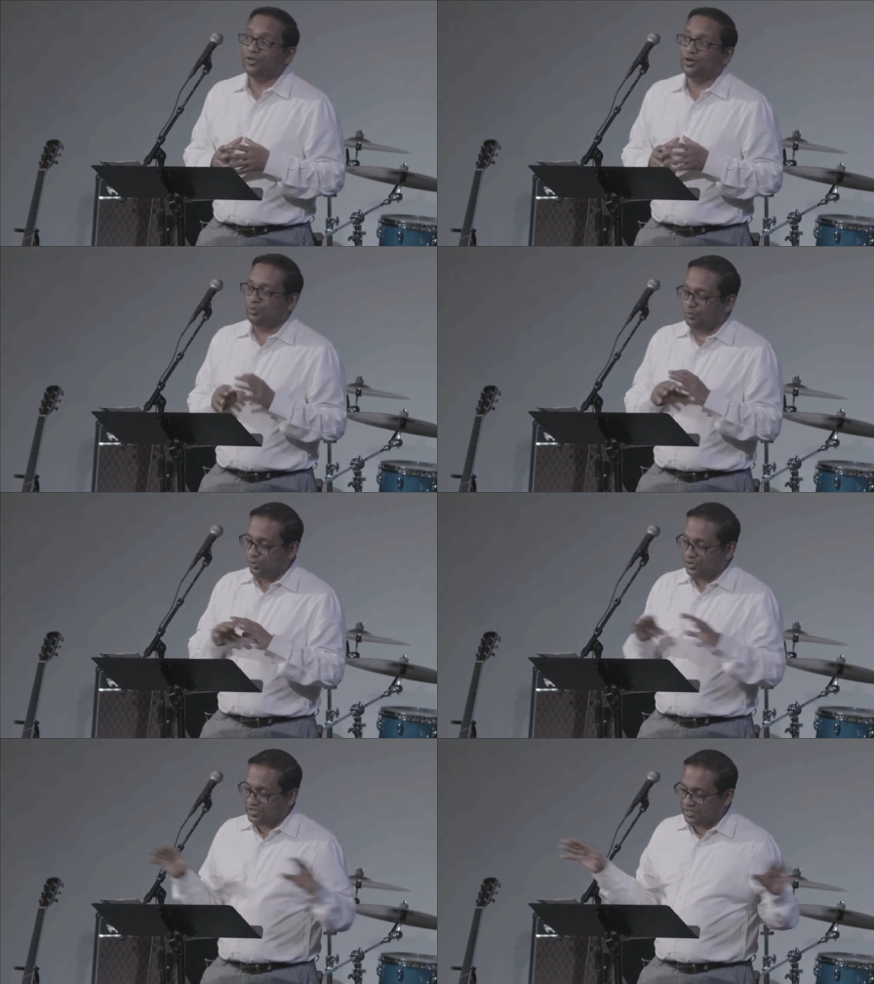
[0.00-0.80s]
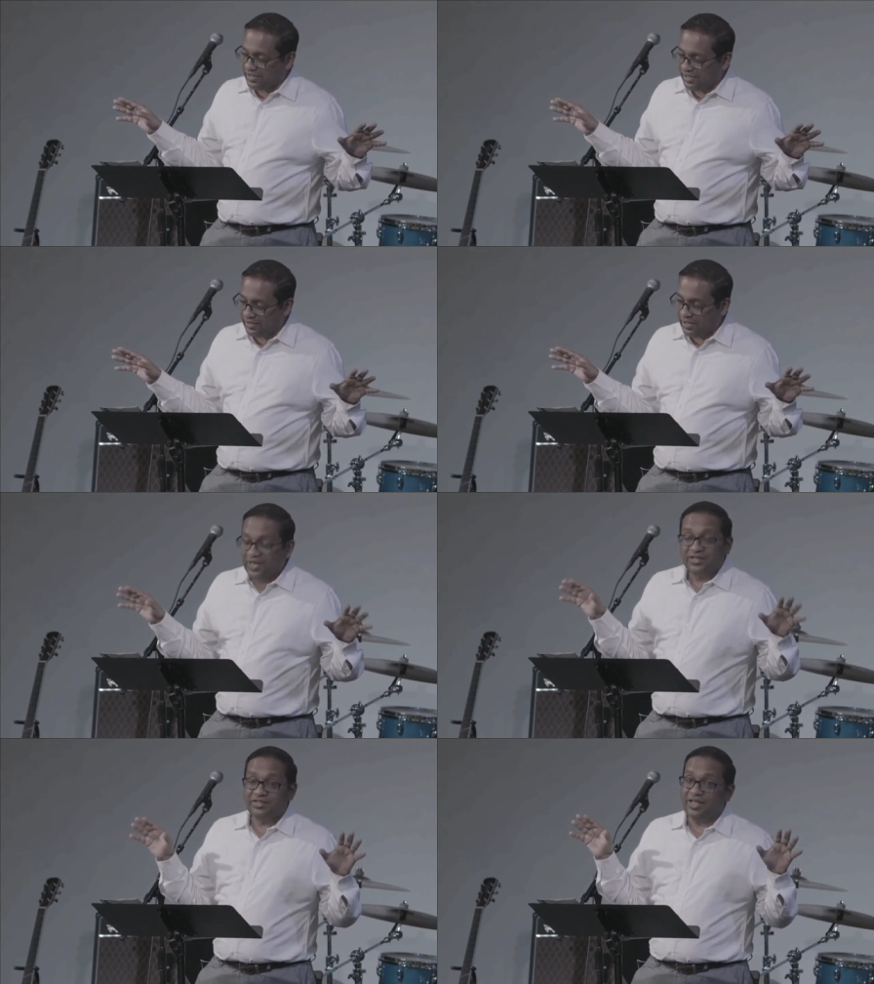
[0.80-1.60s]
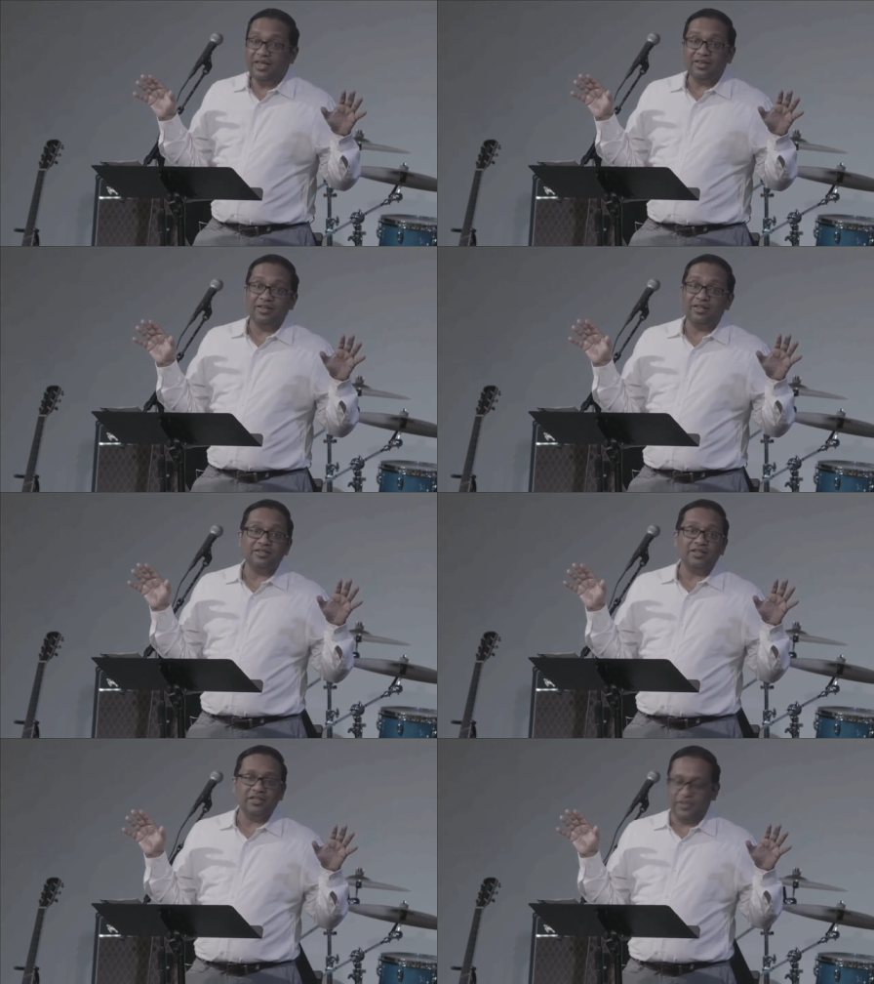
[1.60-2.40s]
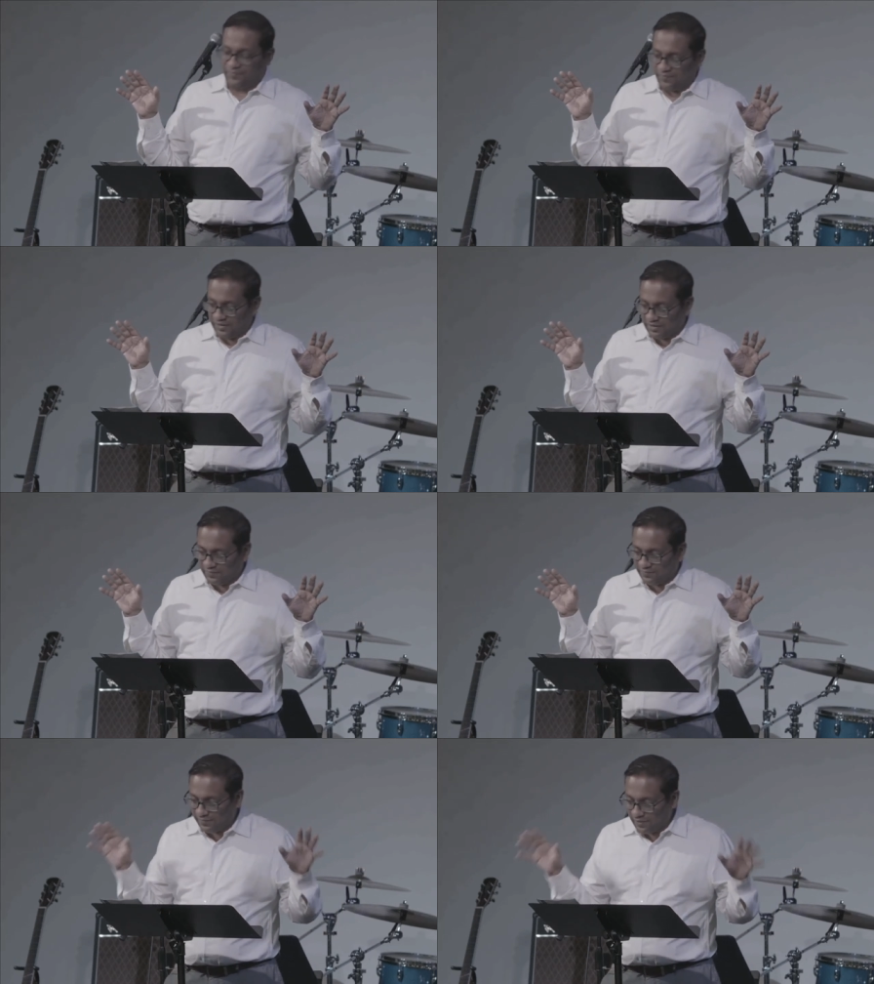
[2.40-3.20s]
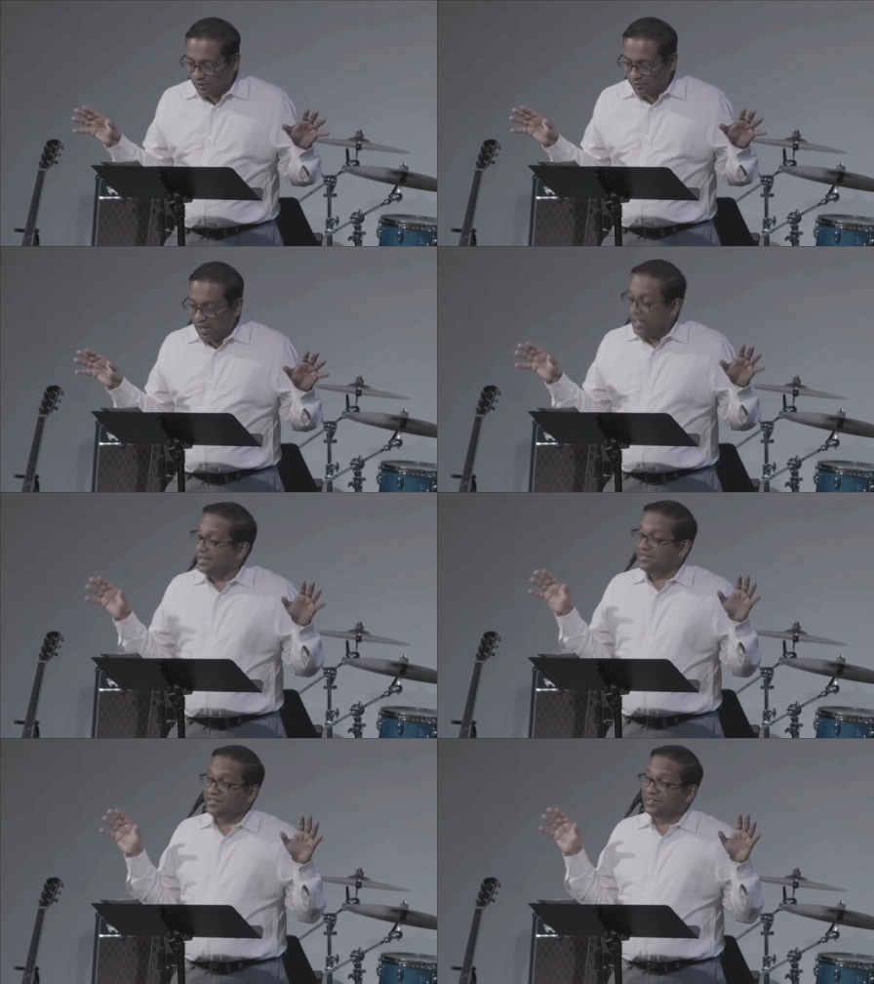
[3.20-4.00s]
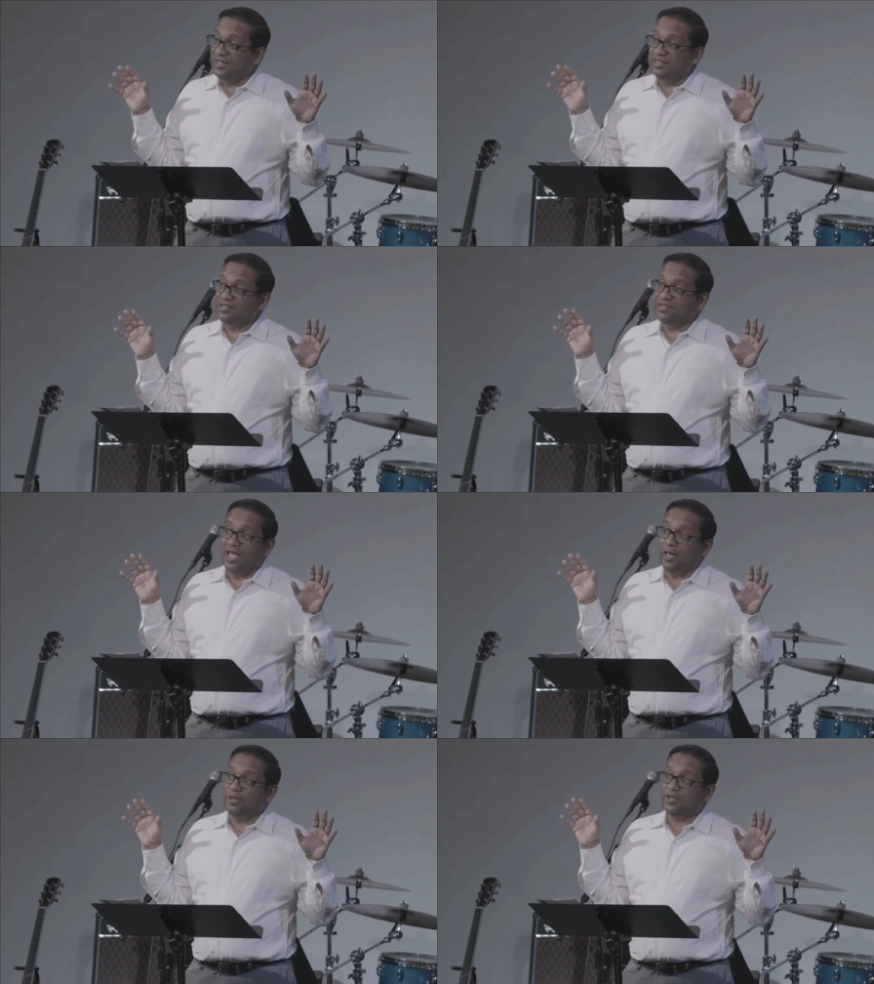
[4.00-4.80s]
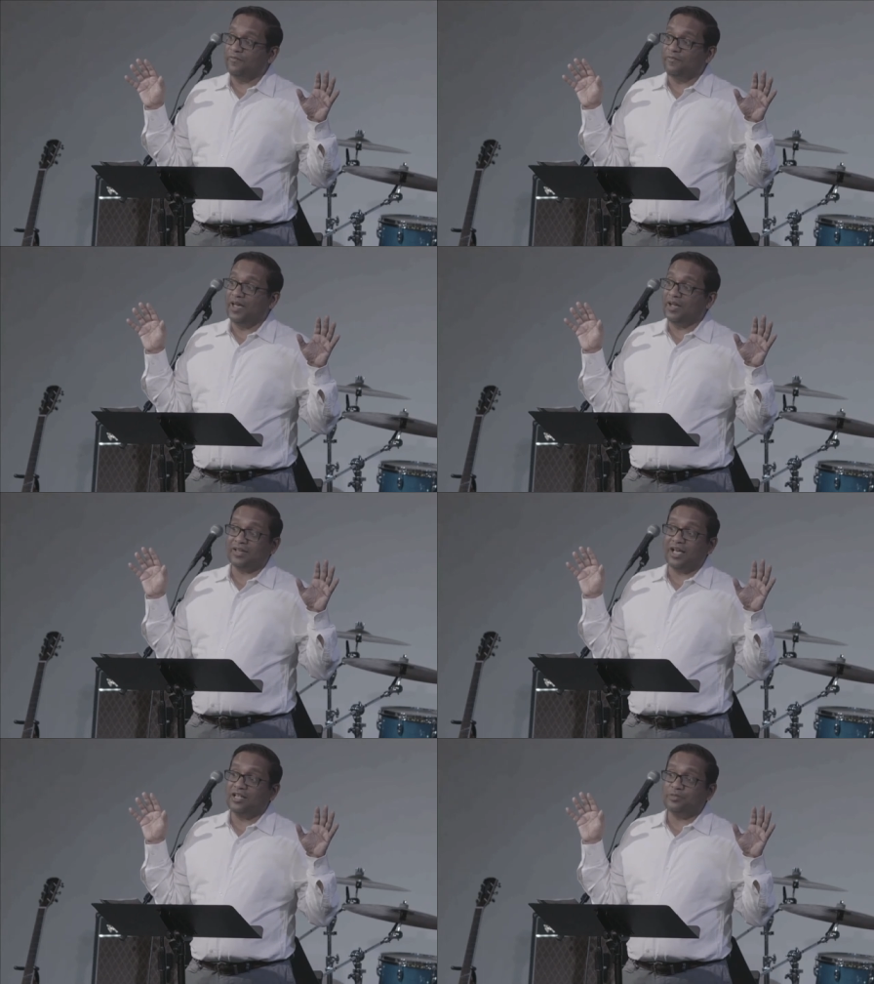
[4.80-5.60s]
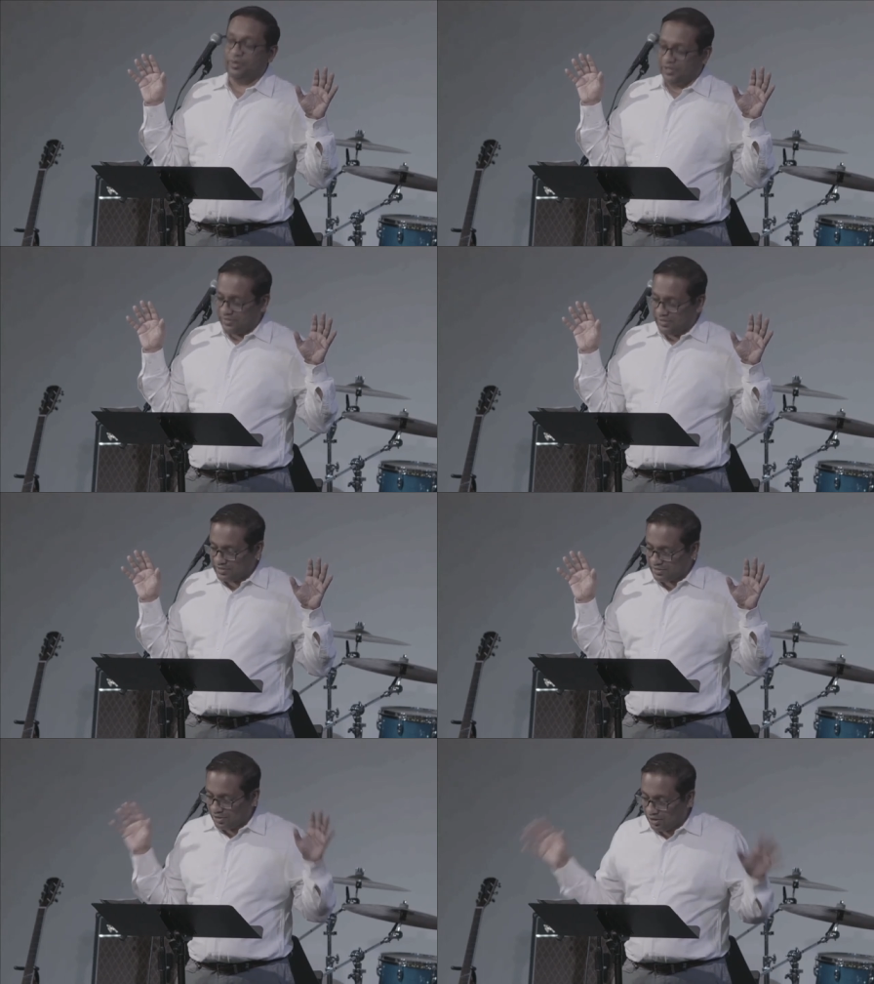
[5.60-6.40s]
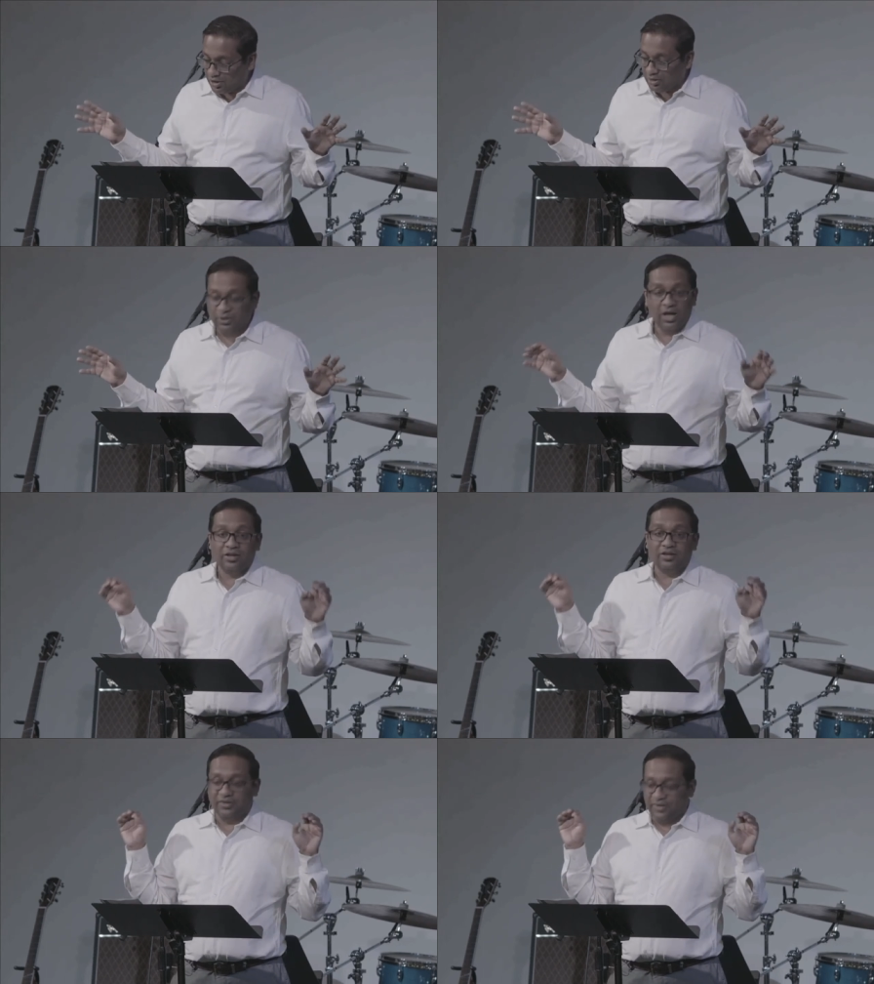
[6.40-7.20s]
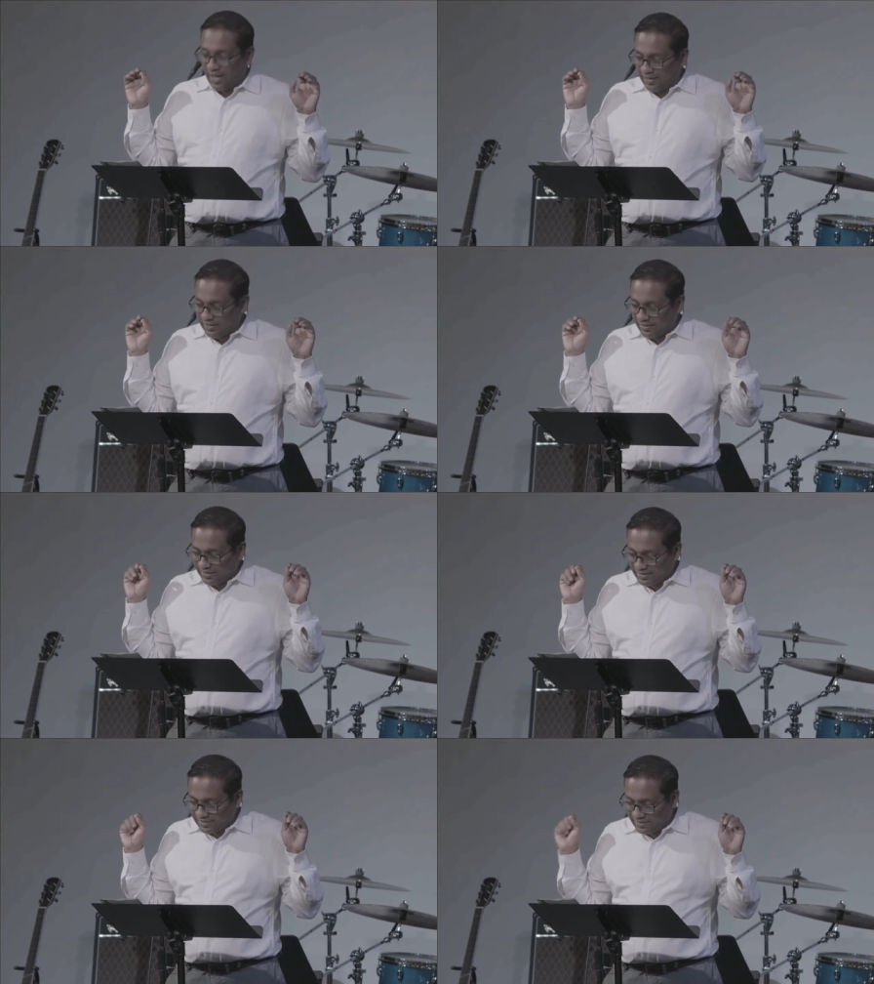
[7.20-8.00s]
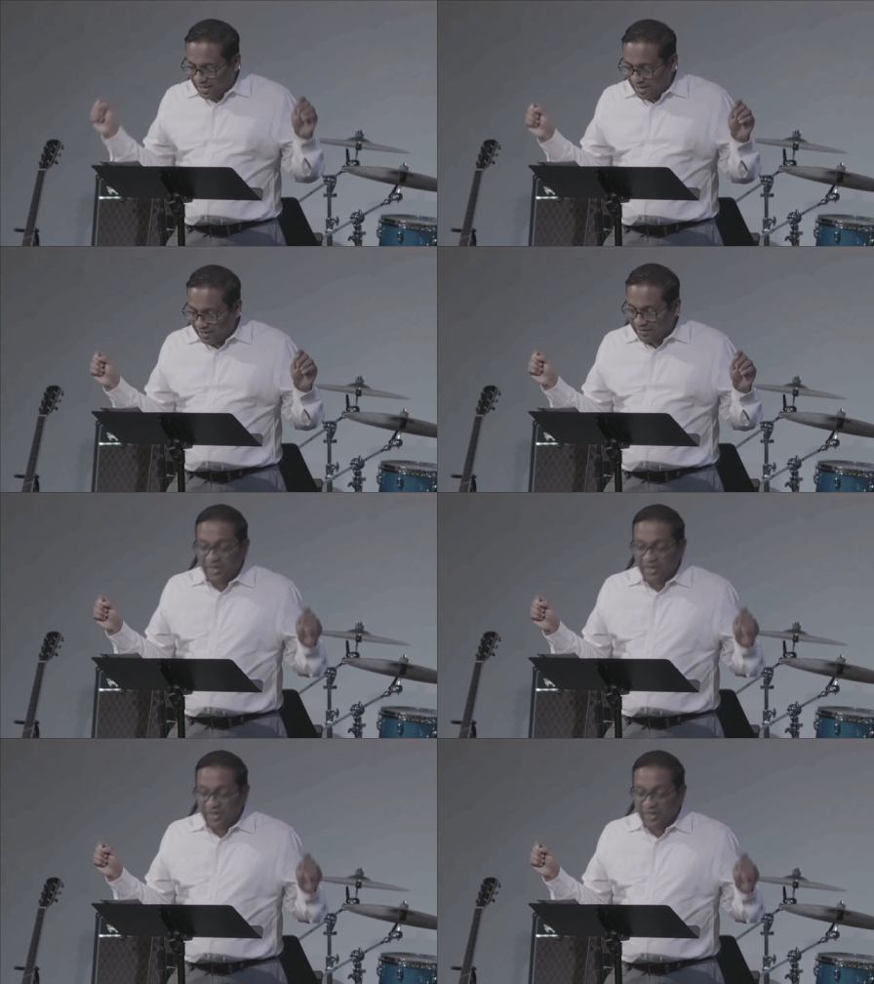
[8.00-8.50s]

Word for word: no more sting. Satan is a defeated foe, and sin's damning effect has been disarmed. Goliath is dead.